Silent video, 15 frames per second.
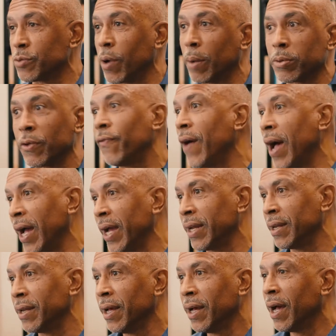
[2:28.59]
We're able to
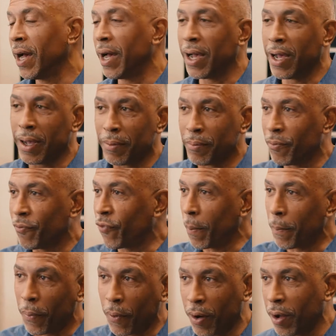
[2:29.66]
find
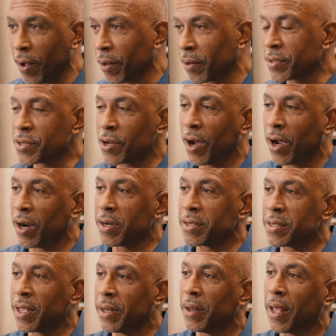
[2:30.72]
football stars
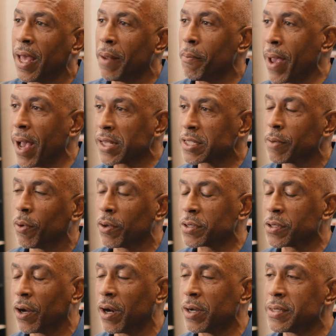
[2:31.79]
and basketball
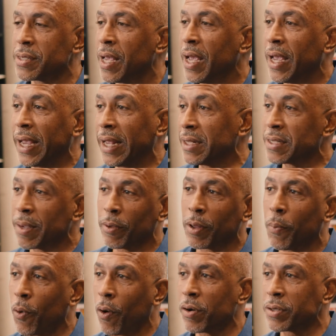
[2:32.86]
stars in some of
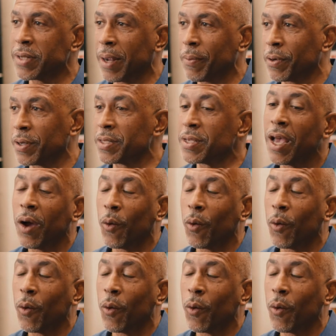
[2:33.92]
the poorest neighborhoods.